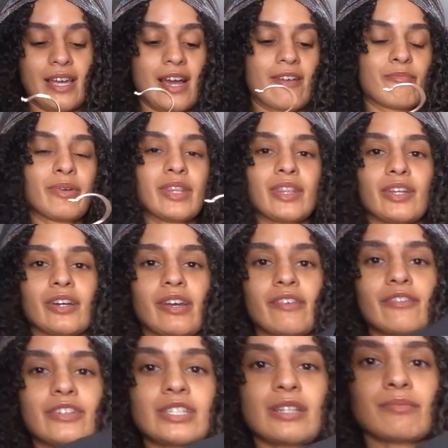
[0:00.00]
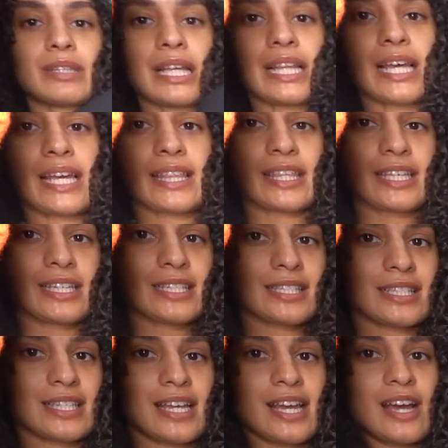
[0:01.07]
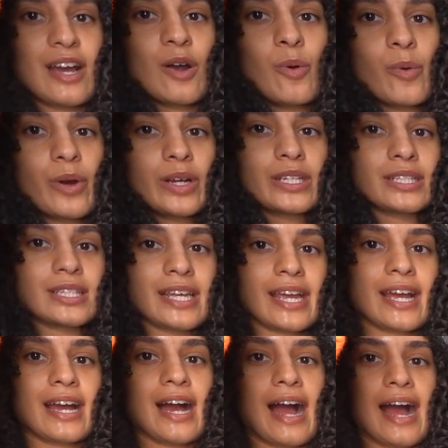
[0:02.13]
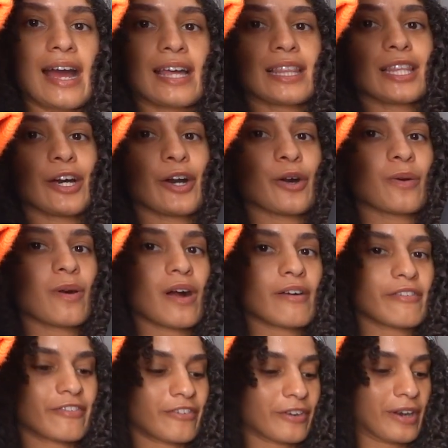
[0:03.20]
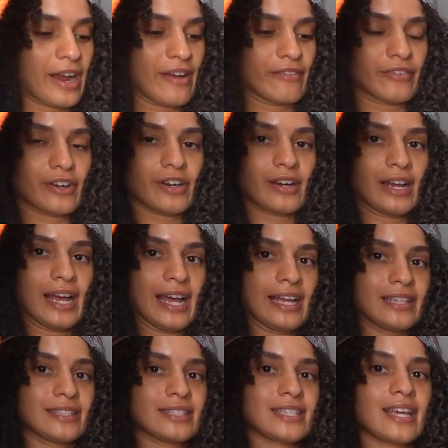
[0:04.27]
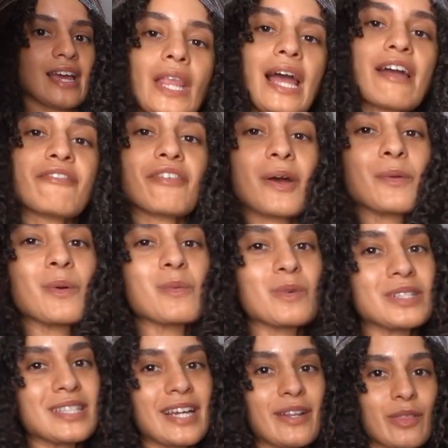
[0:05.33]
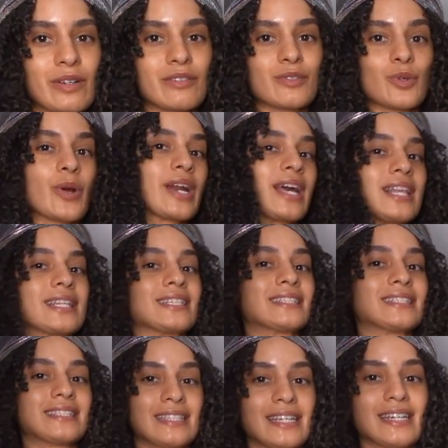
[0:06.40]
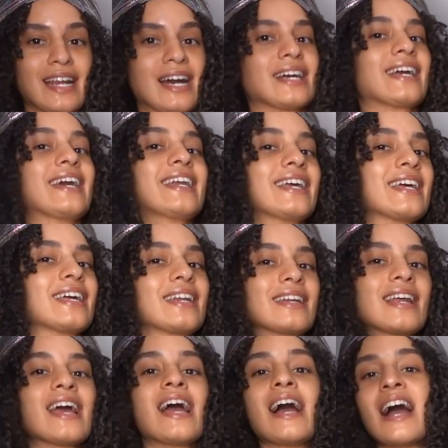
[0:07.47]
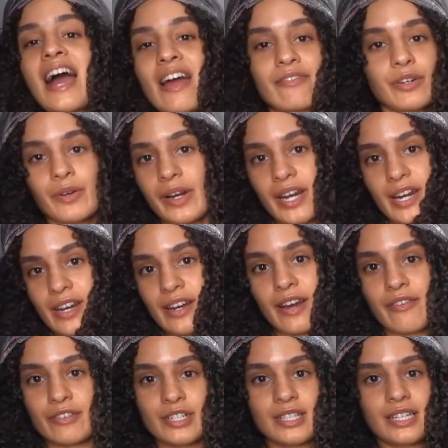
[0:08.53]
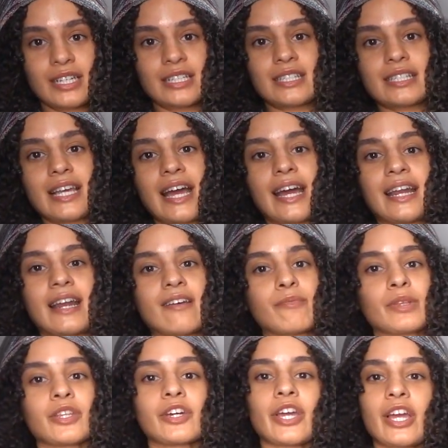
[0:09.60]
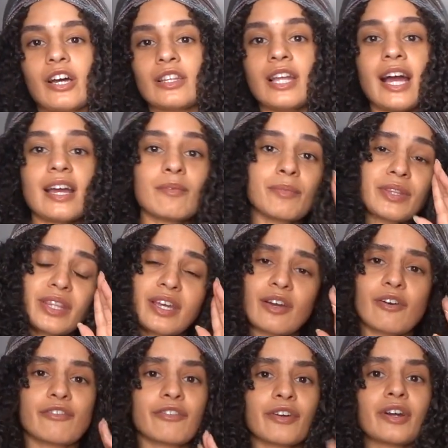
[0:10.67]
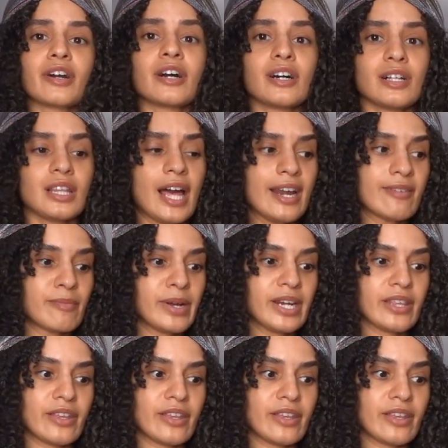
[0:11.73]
I've been looking for something like this where it's like high-low forever, and I found one once at a thrift store and I did not get it, and I've regretted it ever since. And I've been looking online, but they go for a lot of money.